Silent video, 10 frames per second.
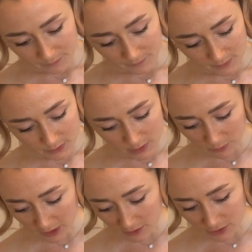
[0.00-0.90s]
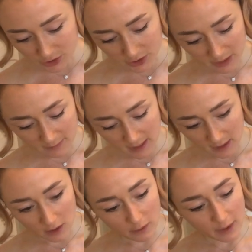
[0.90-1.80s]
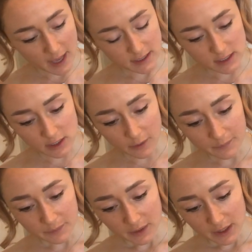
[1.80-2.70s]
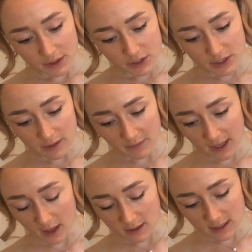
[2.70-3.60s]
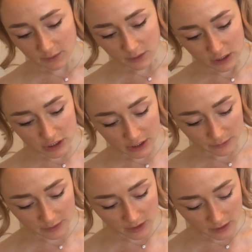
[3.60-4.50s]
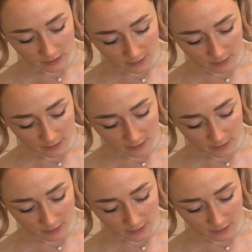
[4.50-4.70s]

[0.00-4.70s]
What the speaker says: there was one other treatment. Okay, so there's something else I want to share with you.